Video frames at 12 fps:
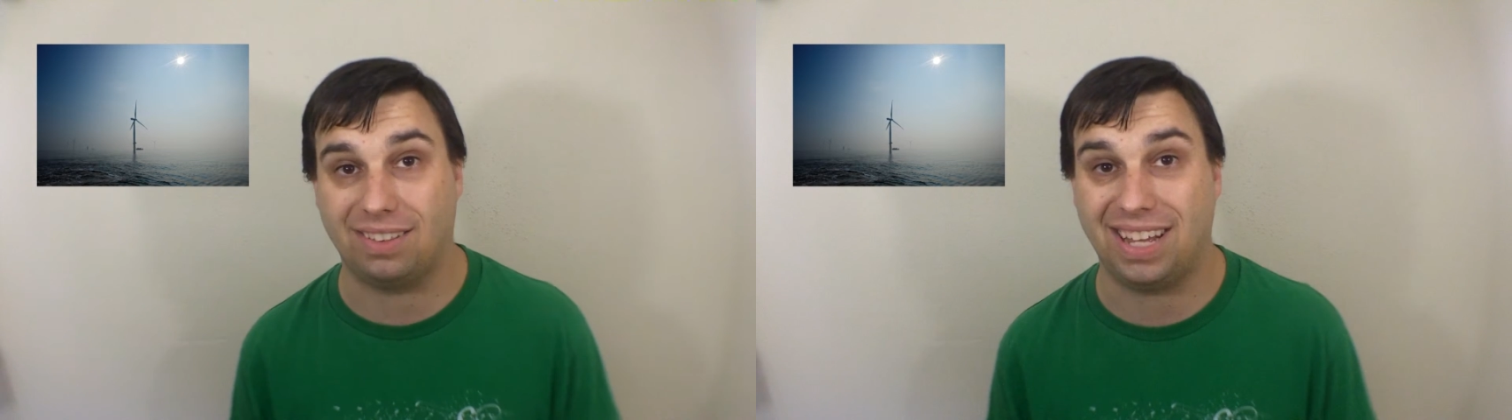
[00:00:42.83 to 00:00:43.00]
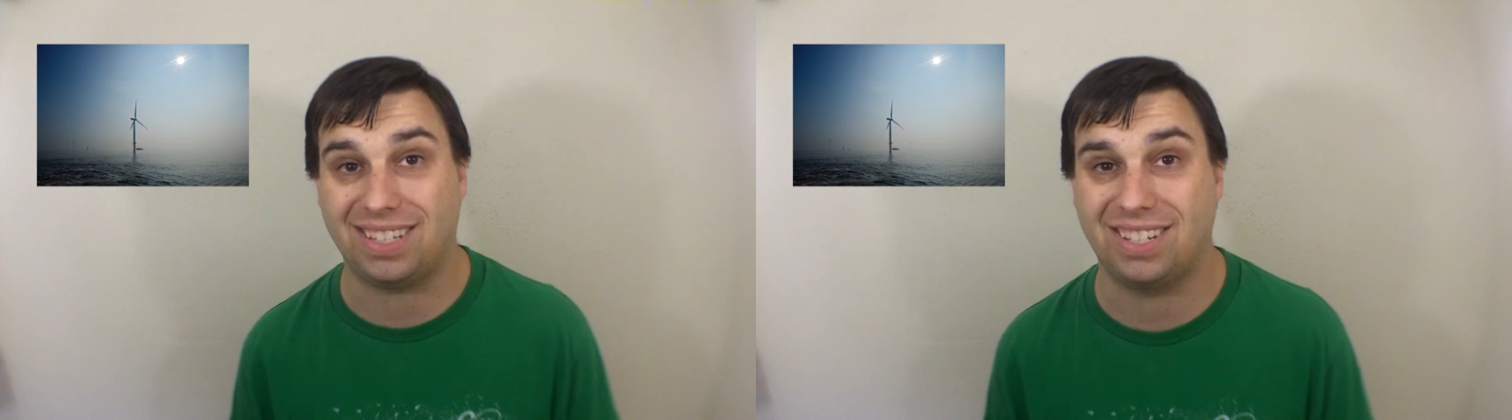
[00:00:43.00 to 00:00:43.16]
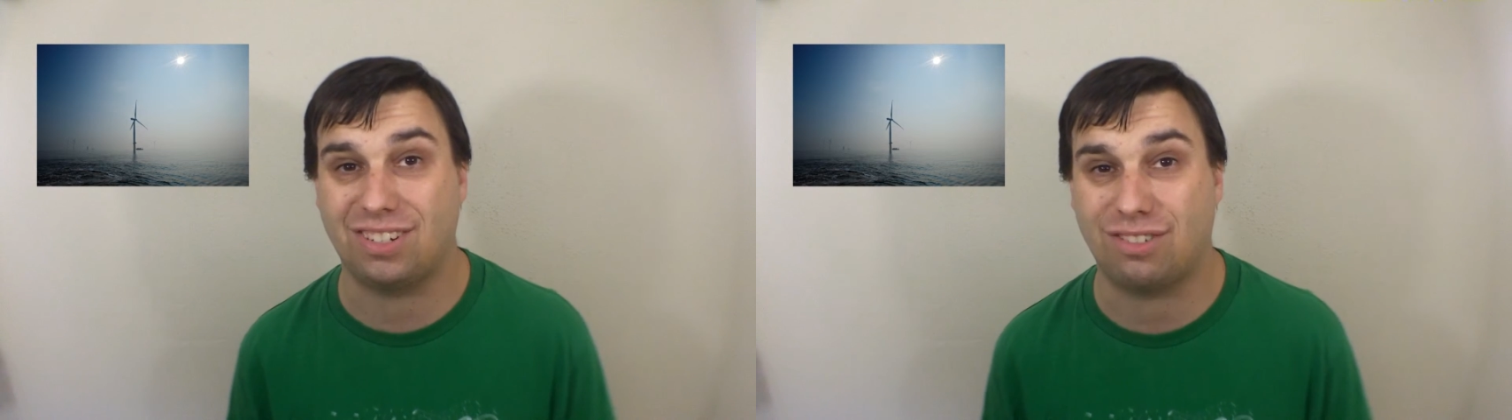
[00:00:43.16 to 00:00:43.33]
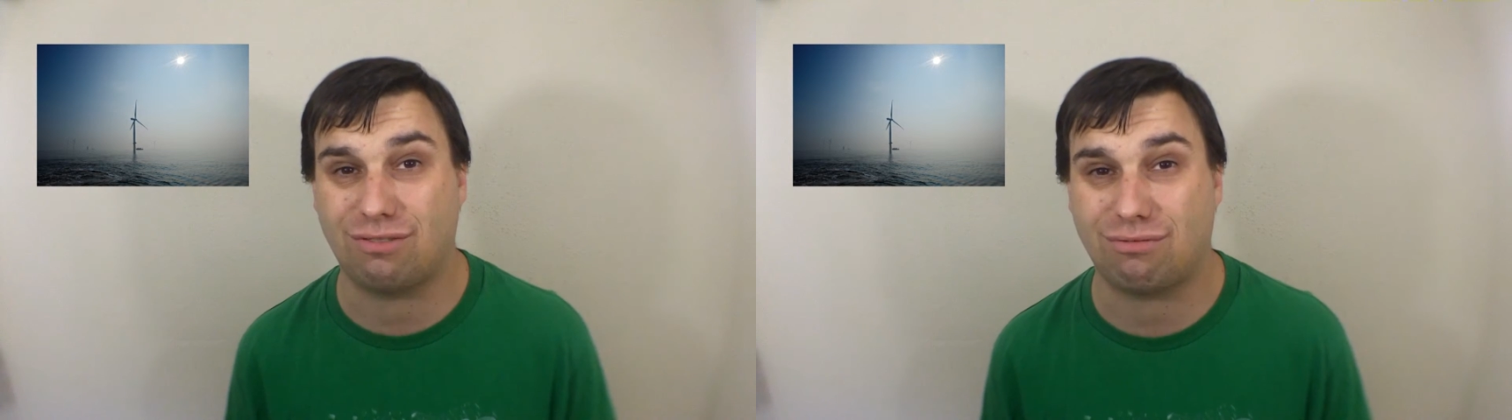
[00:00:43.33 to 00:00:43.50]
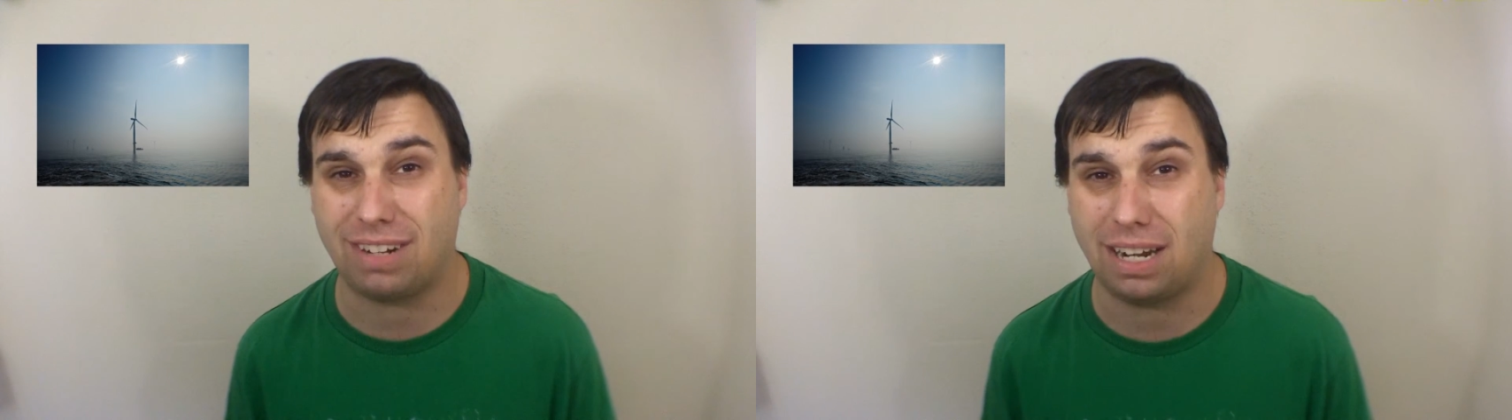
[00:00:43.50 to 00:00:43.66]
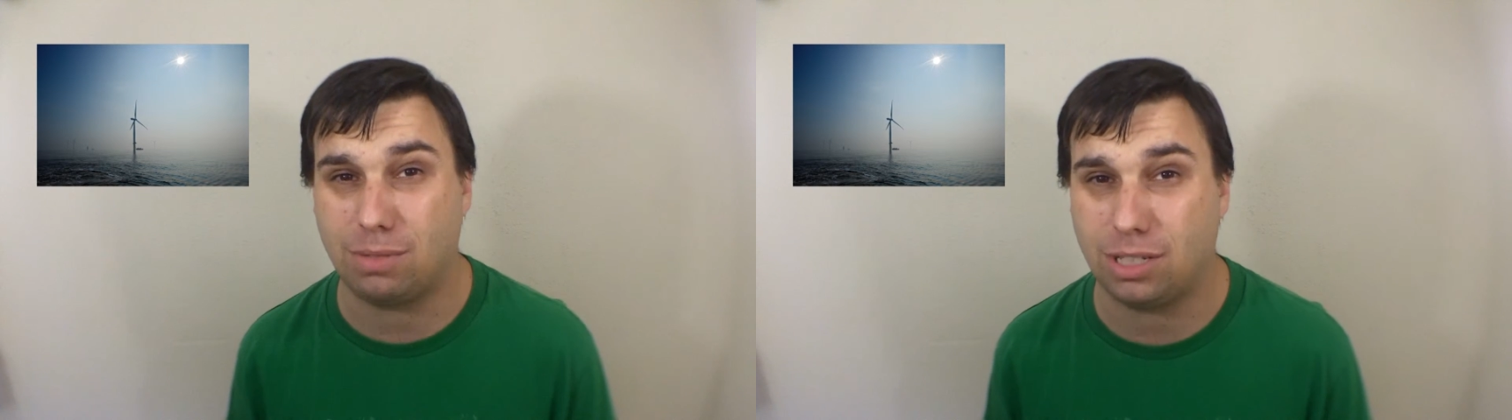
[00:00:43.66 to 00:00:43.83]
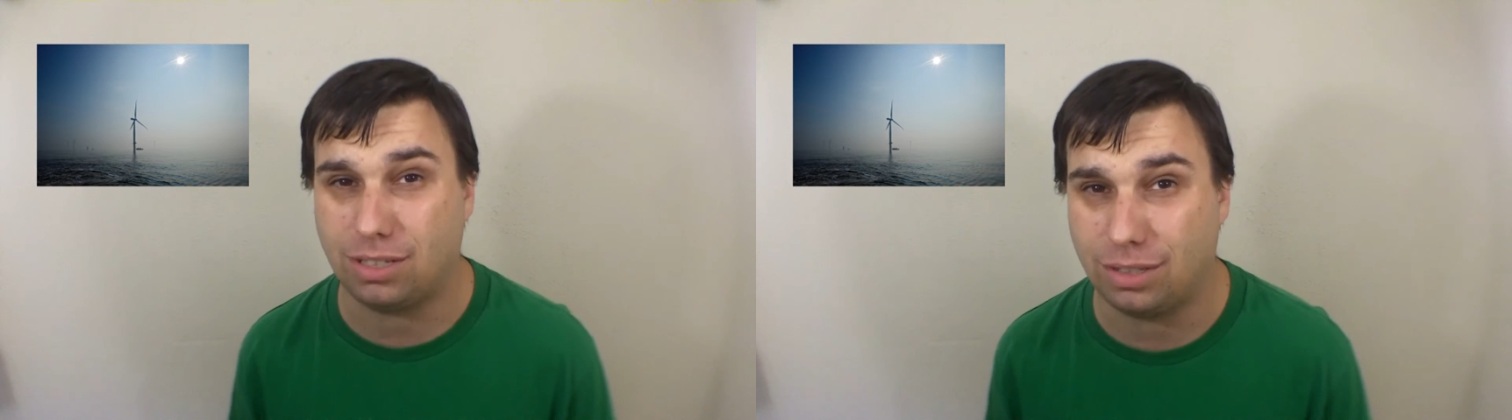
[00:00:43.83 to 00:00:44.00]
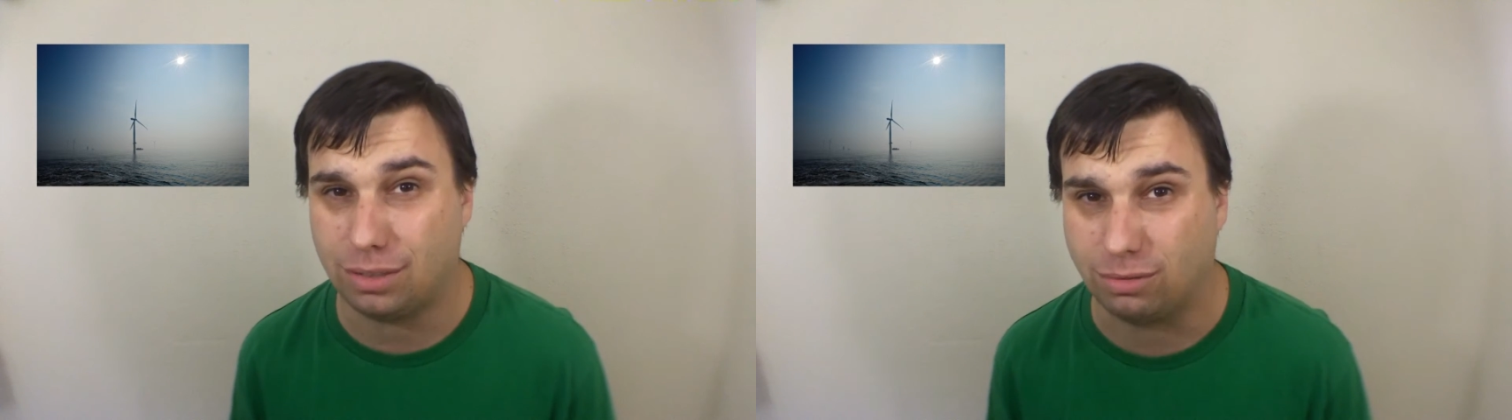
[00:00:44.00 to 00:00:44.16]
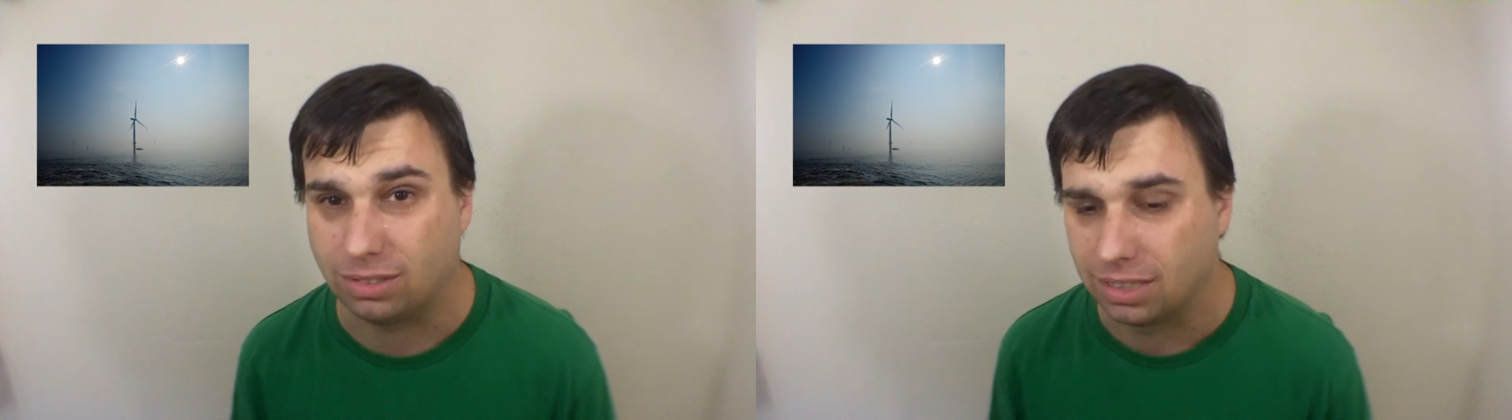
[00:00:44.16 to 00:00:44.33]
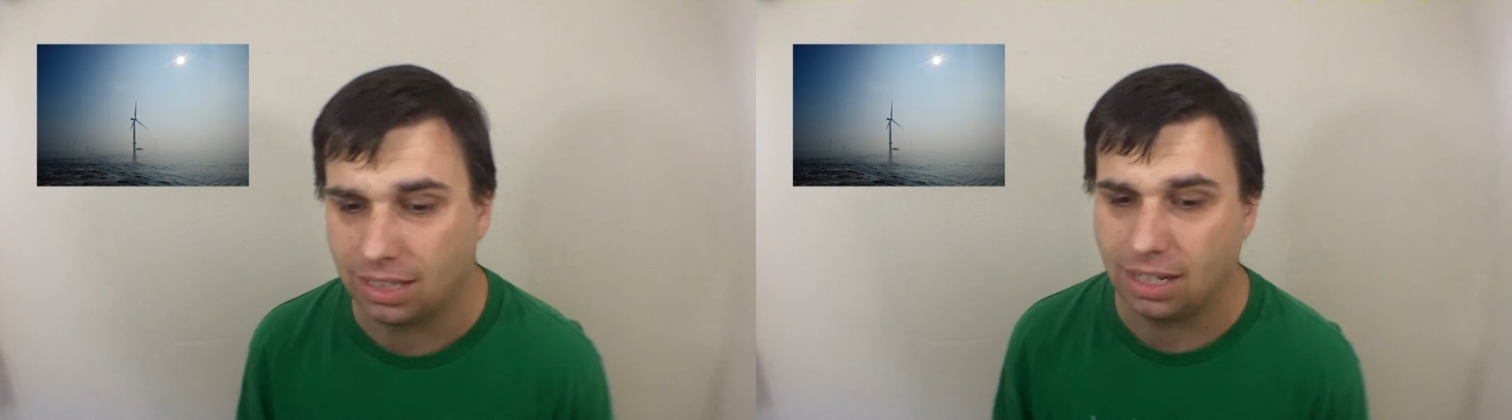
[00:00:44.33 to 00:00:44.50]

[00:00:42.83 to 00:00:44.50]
That's incredible too.